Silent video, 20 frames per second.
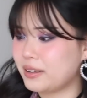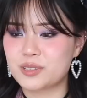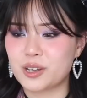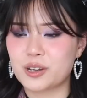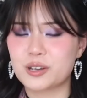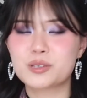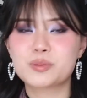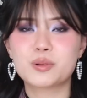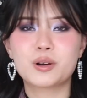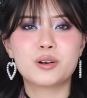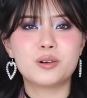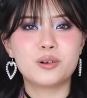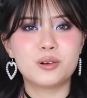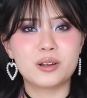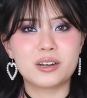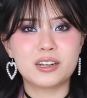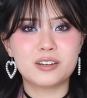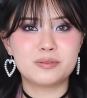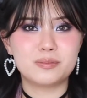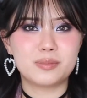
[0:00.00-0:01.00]
Those were
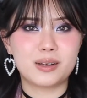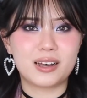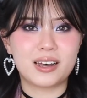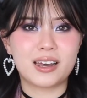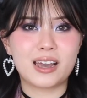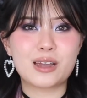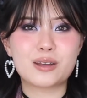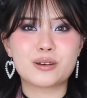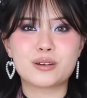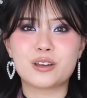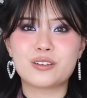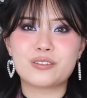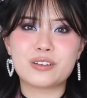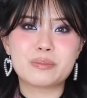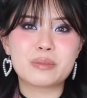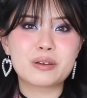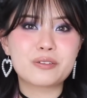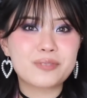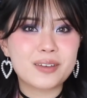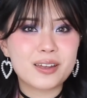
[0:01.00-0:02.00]
all of my
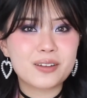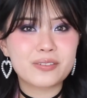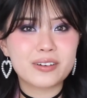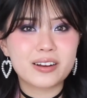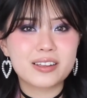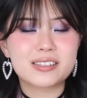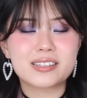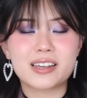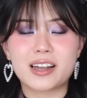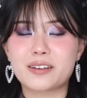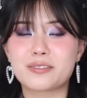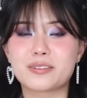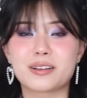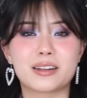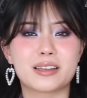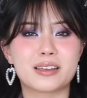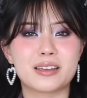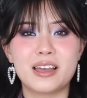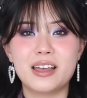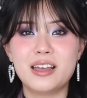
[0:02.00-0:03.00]
November favorites. I
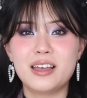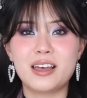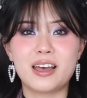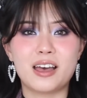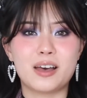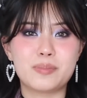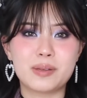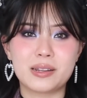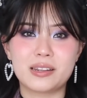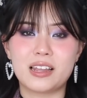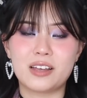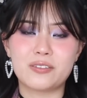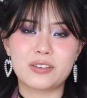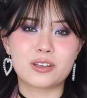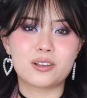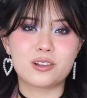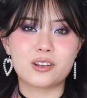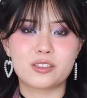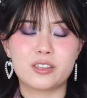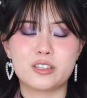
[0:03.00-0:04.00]
really have been
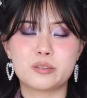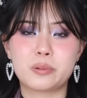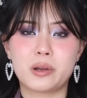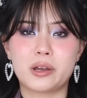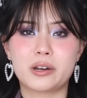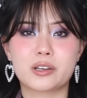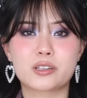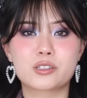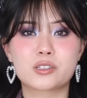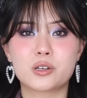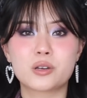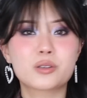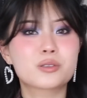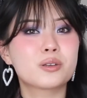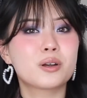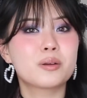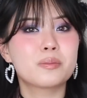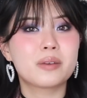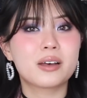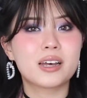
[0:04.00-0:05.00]
loving all of these products so
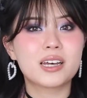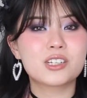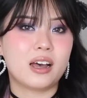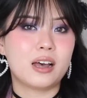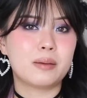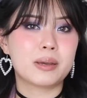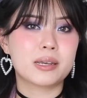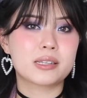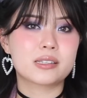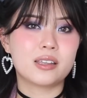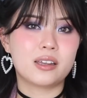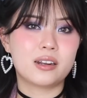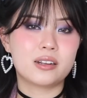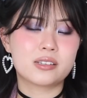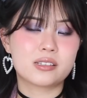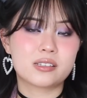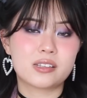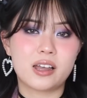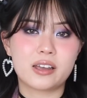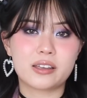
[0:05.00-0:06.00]
so much. I'm excited
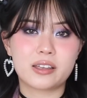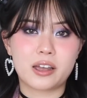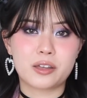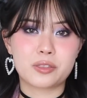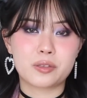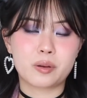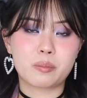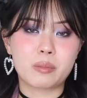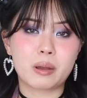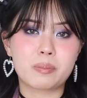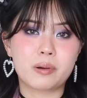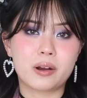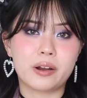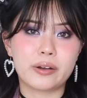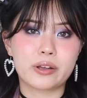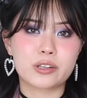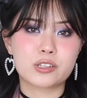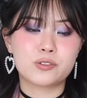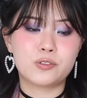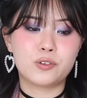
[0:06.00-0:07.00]
to start gathering my
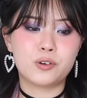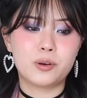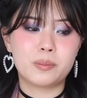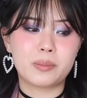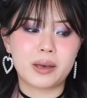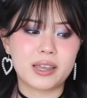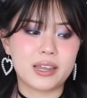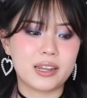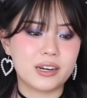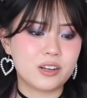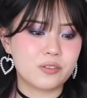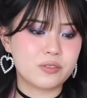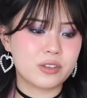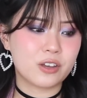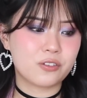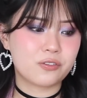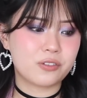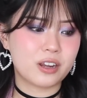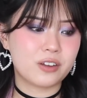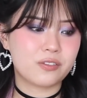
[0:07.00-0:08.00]
products for my end of
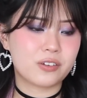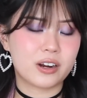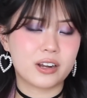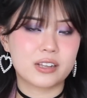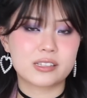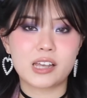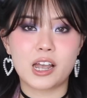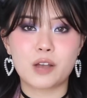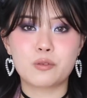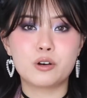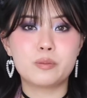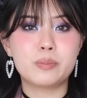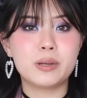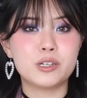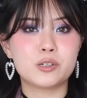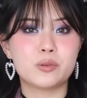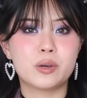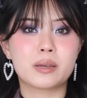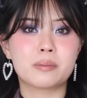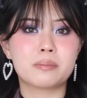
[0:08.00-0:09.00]
year favorites. I will
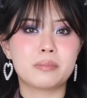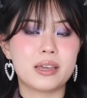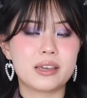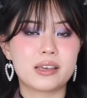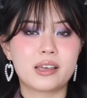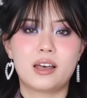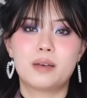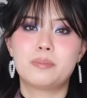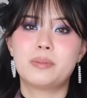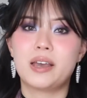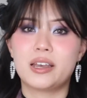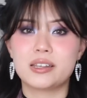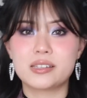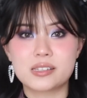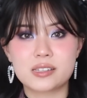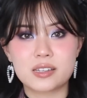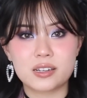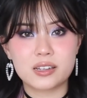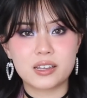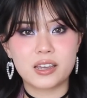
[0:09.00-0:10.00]
be doing makeup and
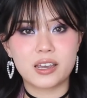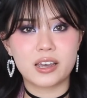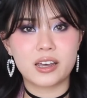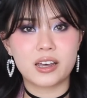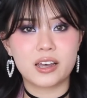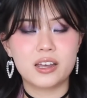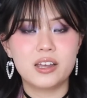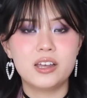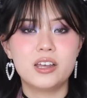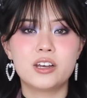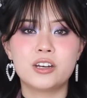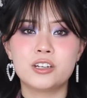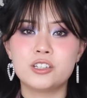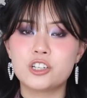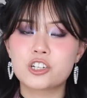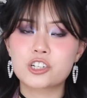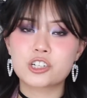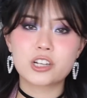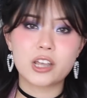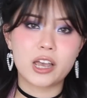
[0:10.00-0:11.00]
skincare.
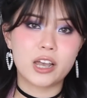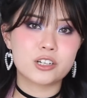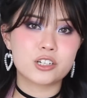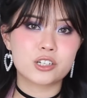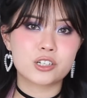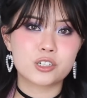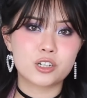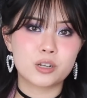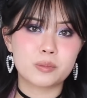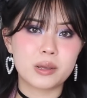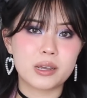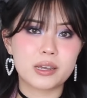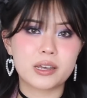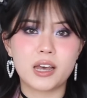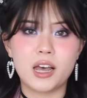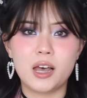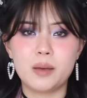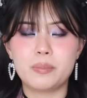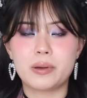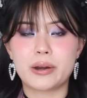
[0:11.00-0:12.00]
Usually I just do
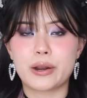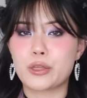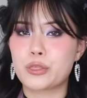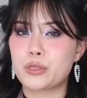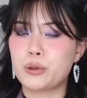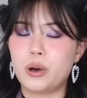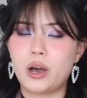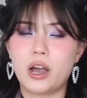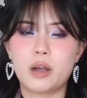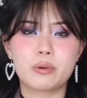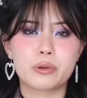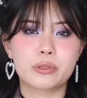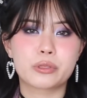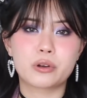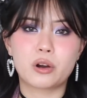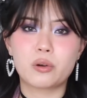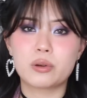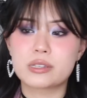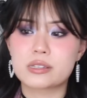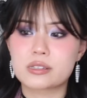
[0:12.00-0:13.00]
makeup, but I thought I would
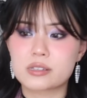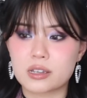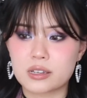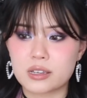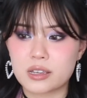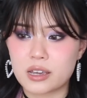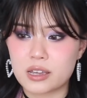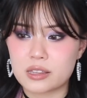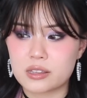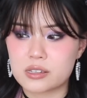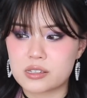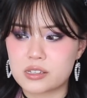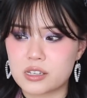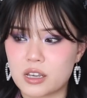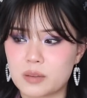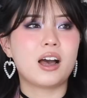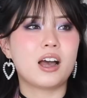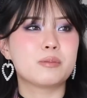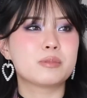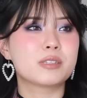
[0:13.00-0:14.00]
throw in skincare this
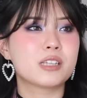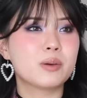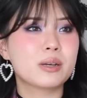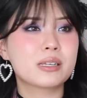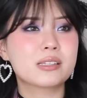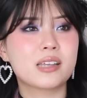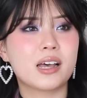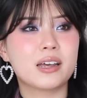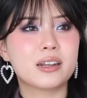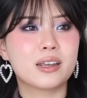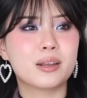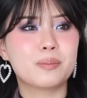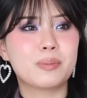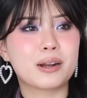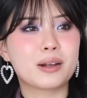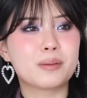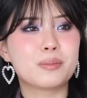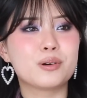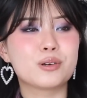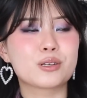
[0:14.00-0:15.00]
year. I'm so excited,
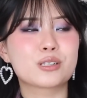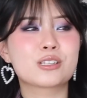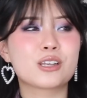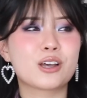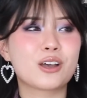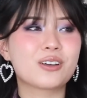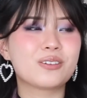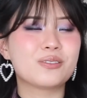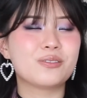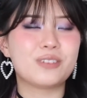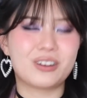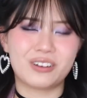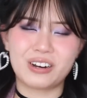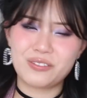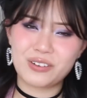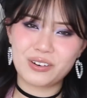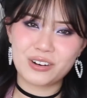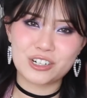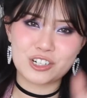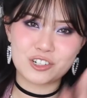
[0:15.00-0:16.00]
but I'm also very
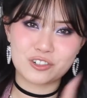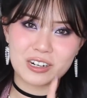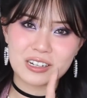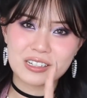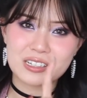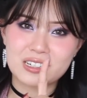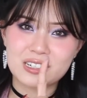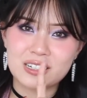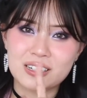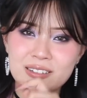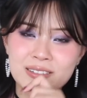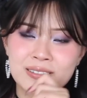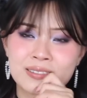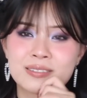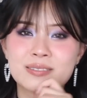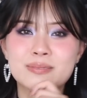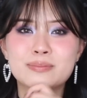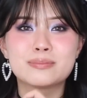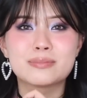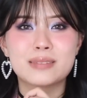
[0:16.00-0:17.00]
very stressed.
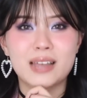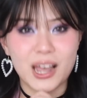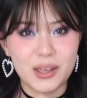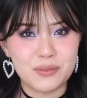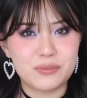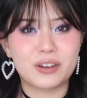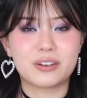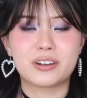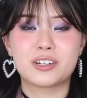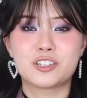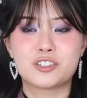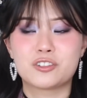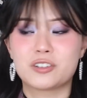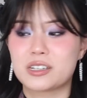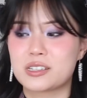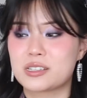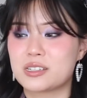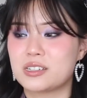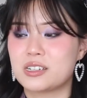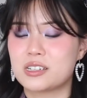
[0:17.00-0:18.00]
I'm very
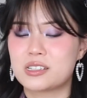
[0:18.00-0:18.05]
stressed.